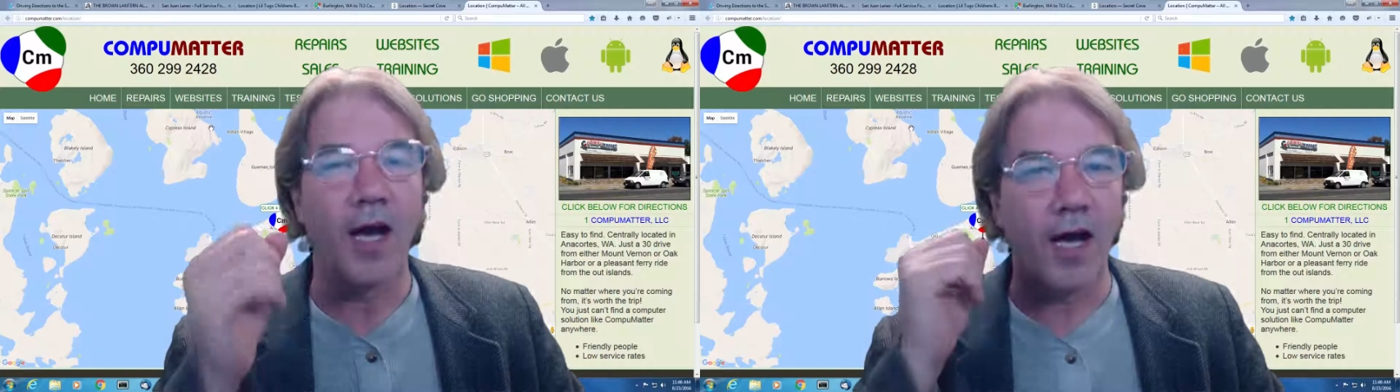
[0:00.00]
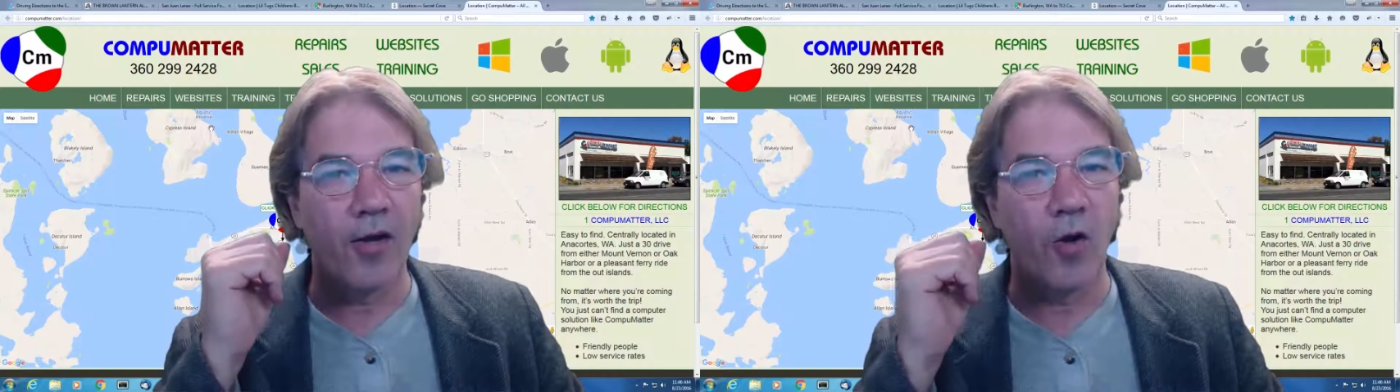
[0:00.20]

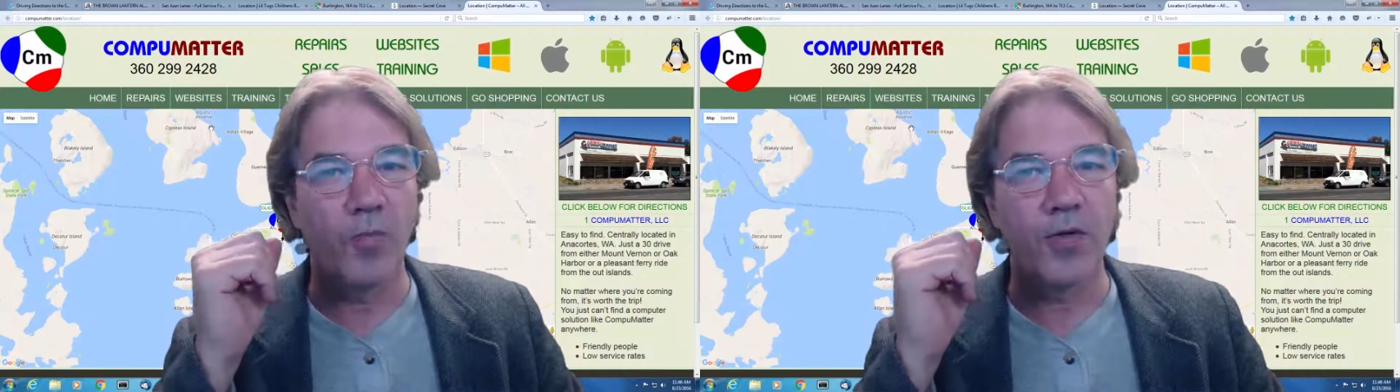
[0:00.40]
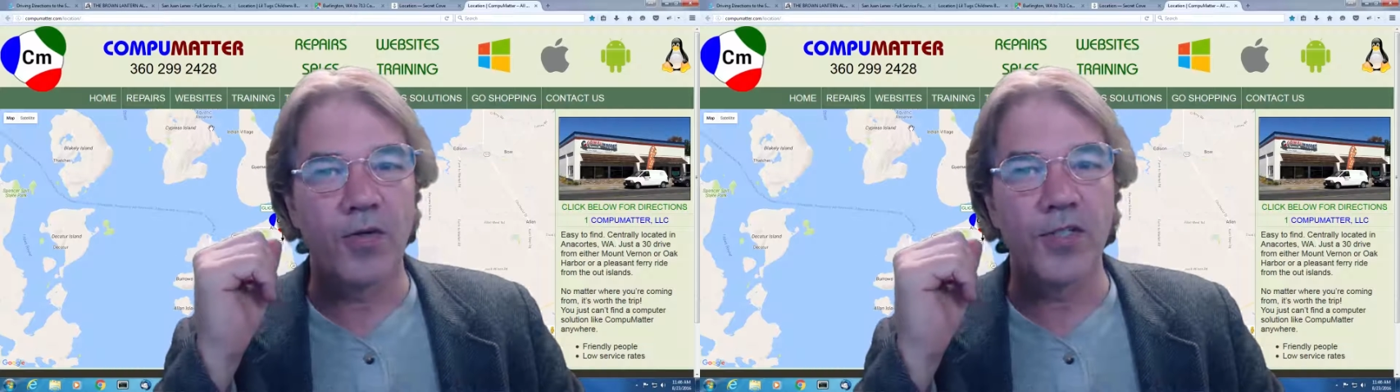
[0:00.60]
I
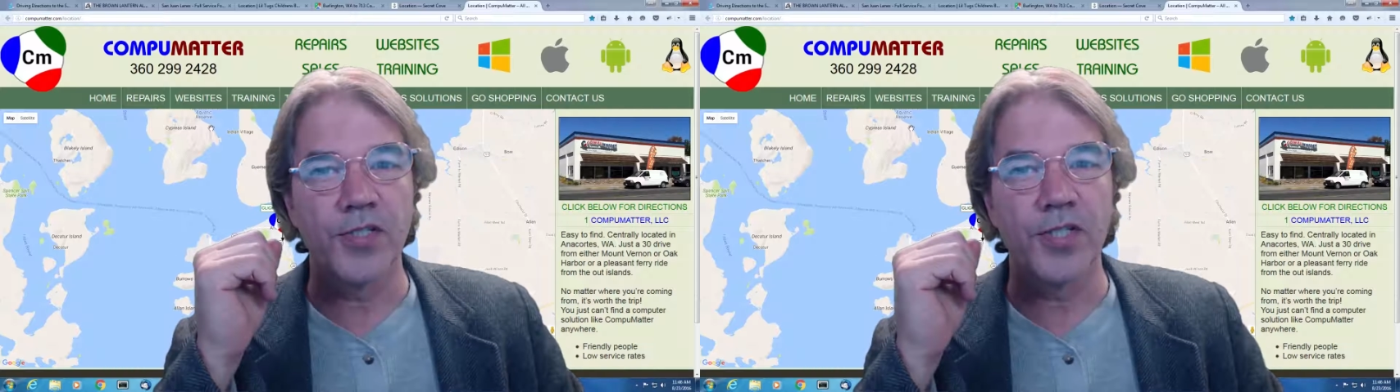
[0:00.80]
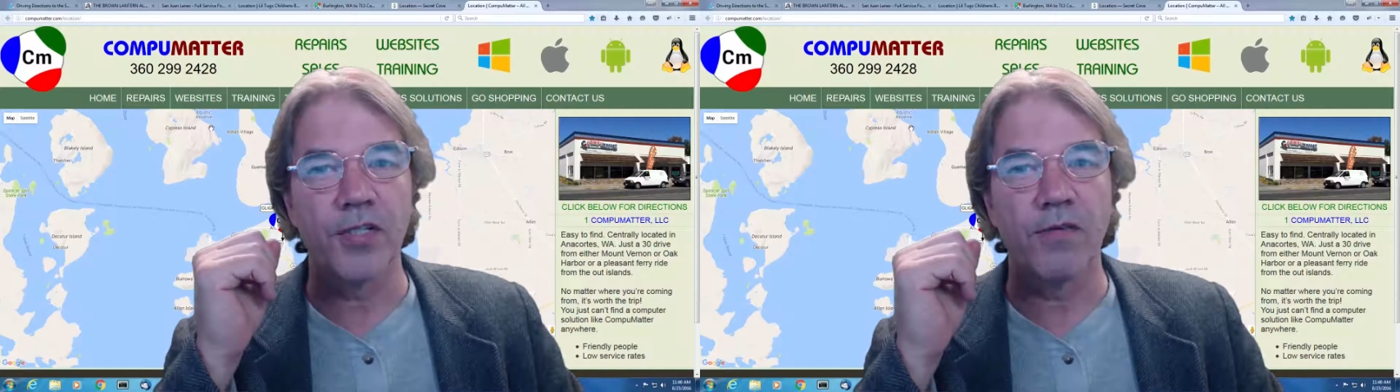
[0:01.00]
hope you'll
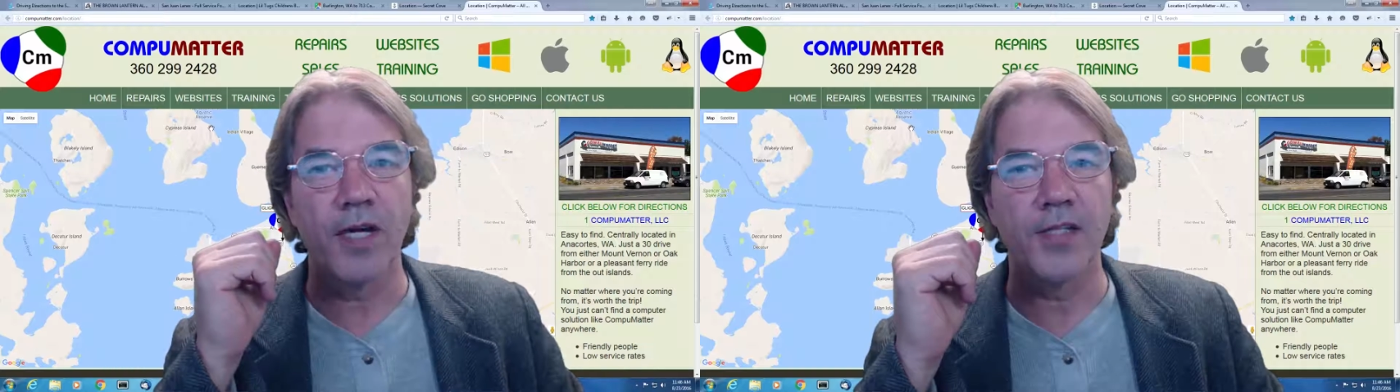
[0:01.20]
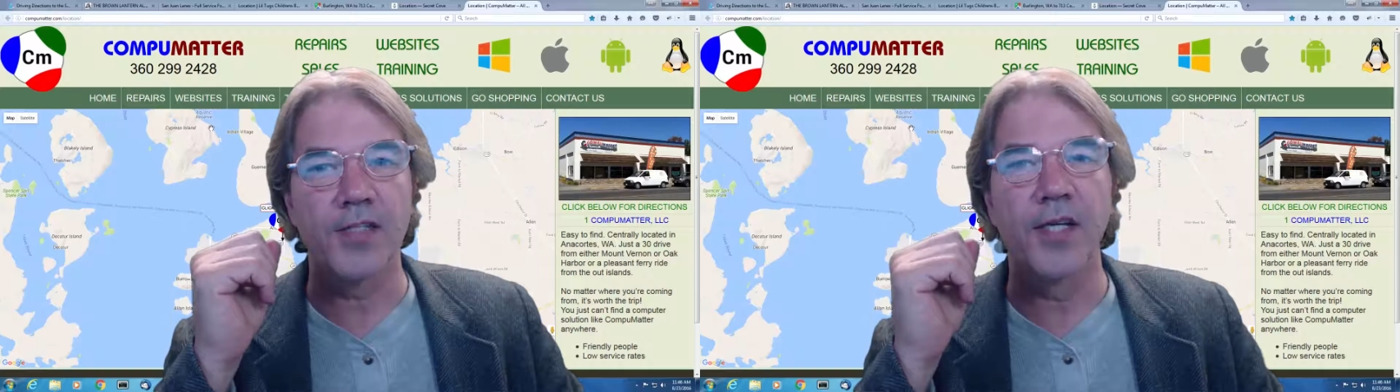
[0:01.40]
consider
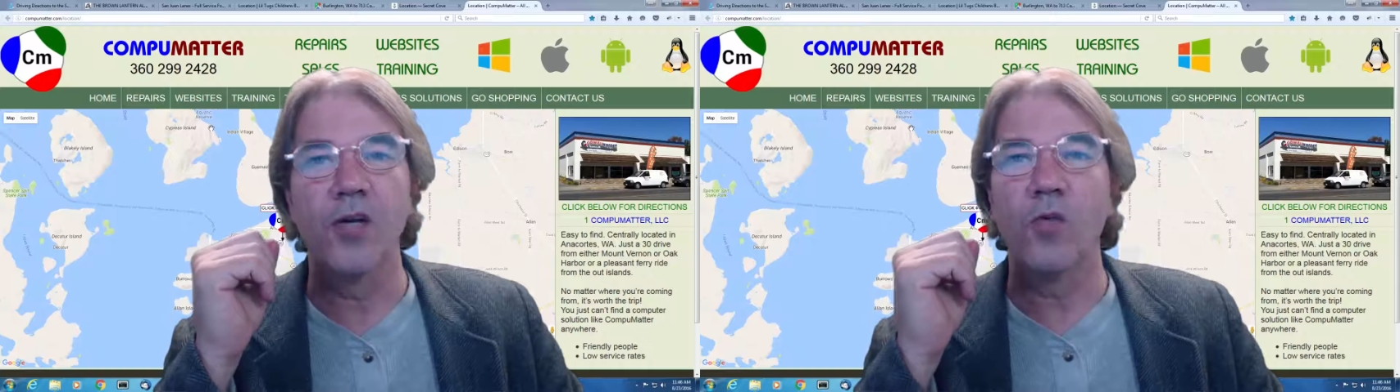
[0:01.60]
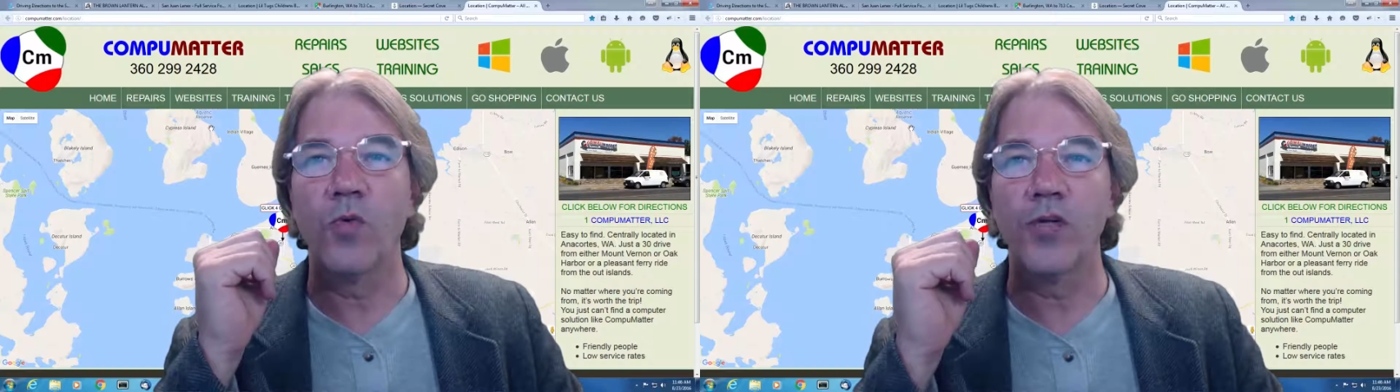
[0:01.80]
us,
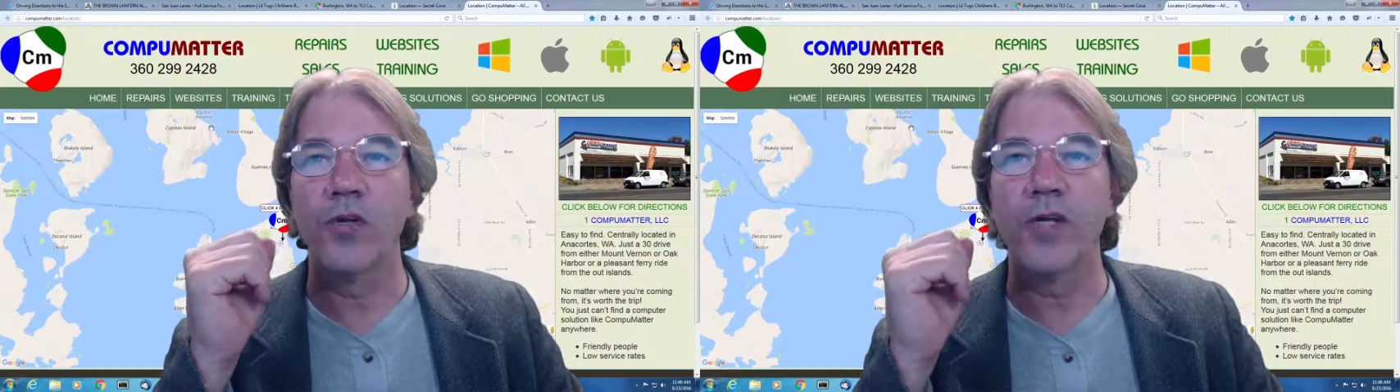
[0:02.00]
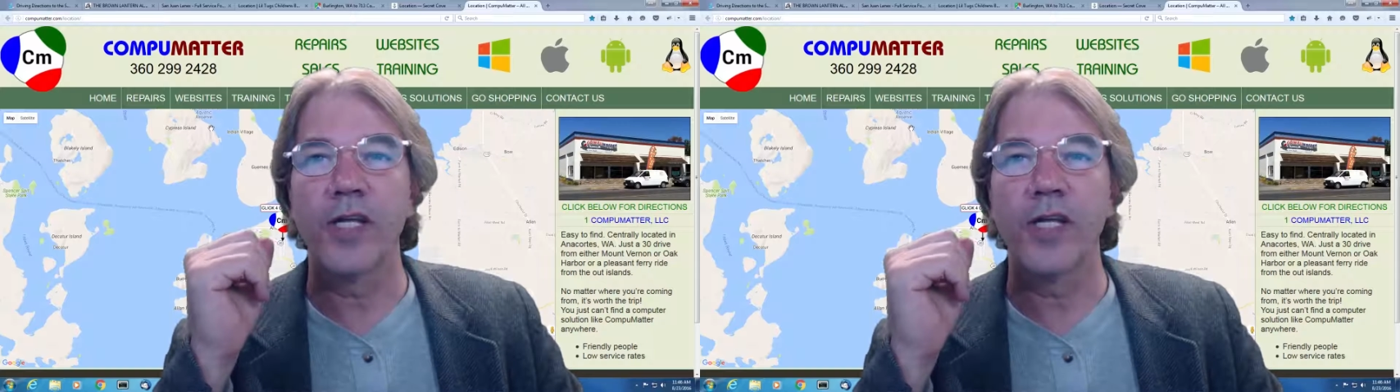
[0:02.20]
where you're going